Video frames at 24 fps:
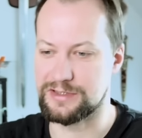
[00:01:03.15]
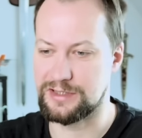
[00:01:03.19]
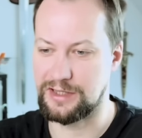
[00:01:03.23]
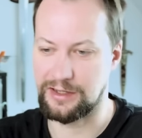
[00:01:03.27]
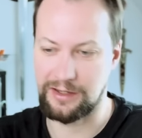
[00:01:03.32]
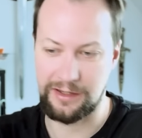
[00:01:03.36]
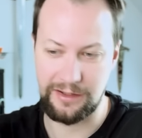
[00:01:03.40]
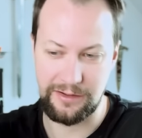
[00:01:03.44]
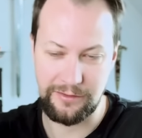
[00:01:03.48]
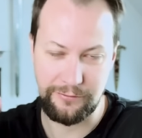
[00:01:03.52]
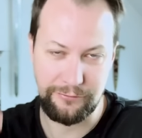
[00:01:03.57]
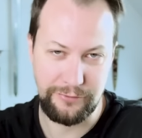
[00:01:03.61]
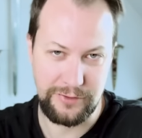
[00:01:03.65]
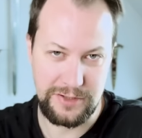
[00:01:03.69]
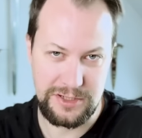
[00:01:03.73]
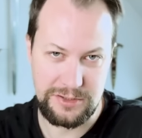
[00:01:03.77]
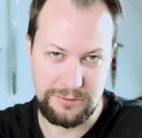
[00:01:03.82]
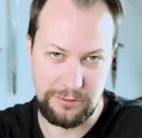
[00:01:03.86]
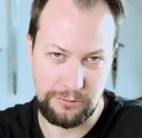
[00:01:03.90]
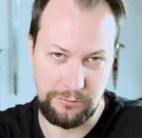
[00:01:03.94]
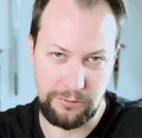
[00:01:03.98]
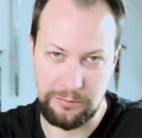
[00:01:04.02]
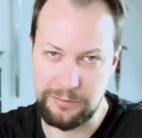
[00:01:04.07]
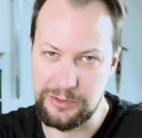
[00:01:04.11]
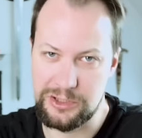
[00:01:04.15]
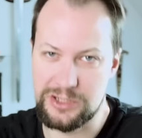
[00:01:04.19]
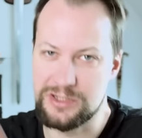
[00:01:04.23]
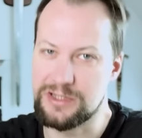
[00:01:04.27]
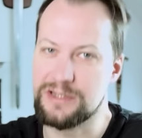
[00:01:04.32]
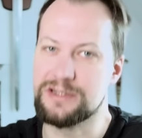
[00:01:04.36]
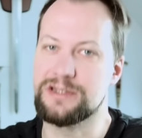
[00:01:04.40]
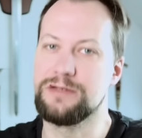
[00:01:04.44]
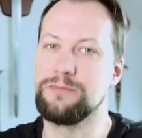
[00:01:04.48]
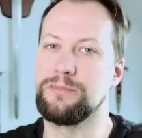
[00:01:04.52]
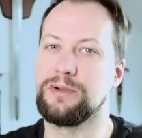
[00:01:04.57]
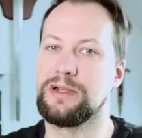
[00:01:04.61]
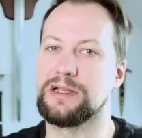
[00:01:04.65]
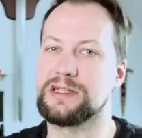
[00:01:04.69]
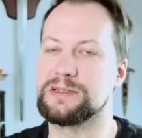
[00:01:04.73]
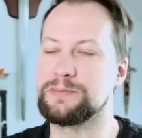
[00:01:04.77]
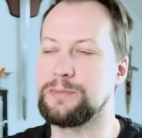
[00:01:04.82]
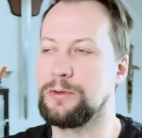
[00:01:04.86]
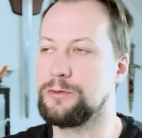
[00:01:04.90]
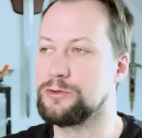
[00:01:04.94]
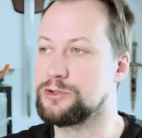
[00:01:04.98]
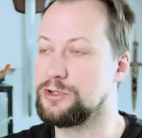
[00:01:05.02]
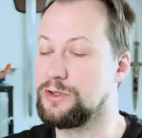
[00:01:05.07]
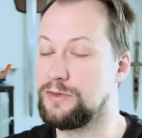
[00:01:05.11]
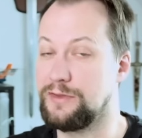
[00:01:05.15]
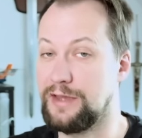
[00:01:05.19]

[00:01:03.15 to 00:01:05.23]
Like in the first one will be just a simple explosion.